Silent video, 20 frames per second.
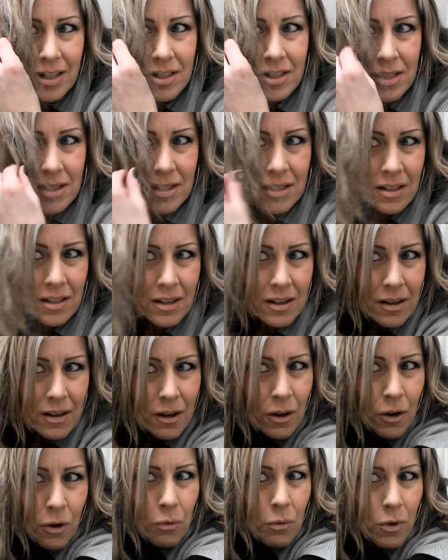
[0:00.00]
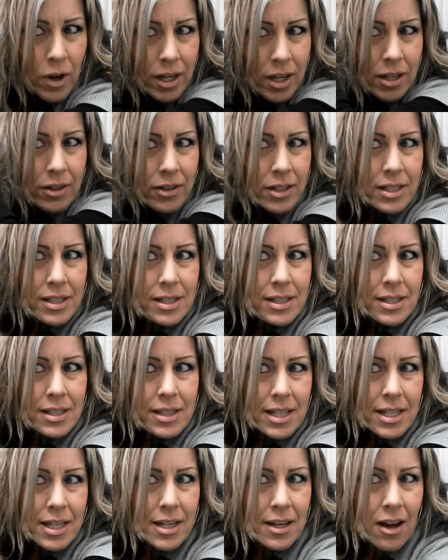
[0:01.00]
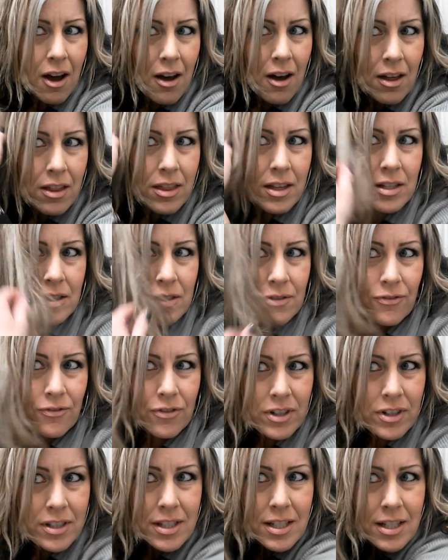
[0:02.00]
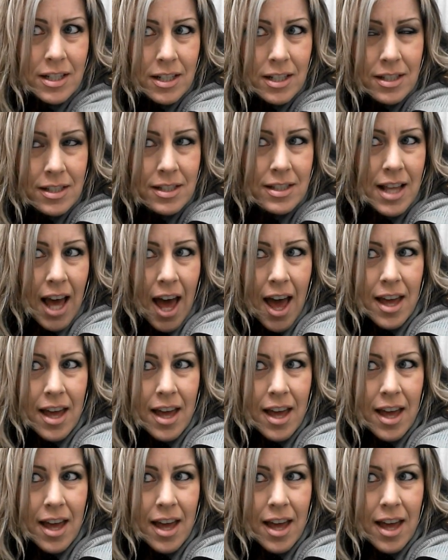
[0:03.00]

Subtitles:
I just want you to see all this frizziness.